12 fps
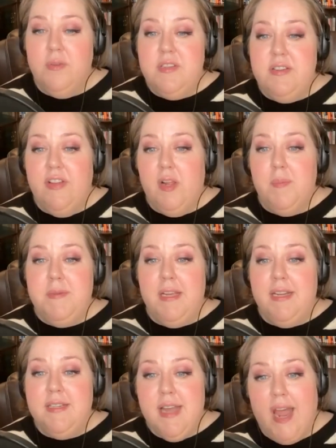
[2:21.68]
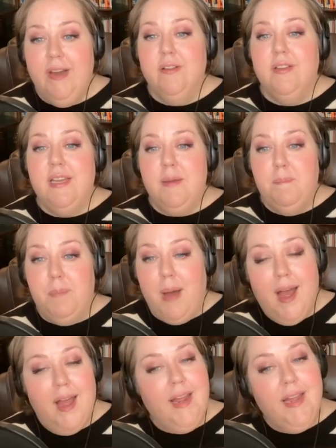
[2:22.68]
it was developed entirely
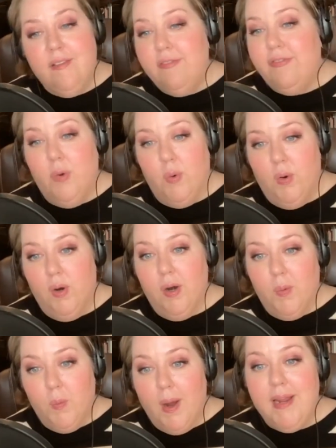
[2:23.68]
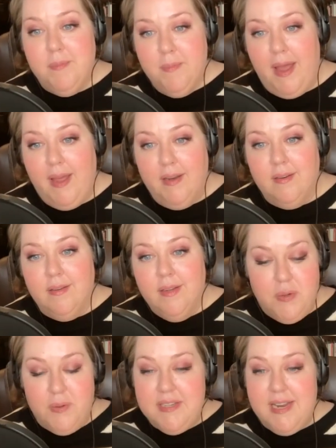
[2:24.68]
by and for white men
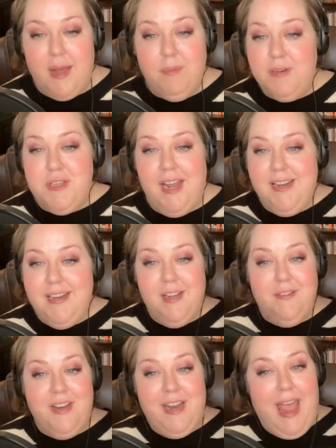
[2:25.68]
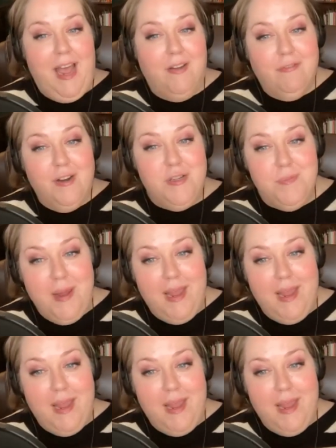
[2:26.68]
to establish the idea of an average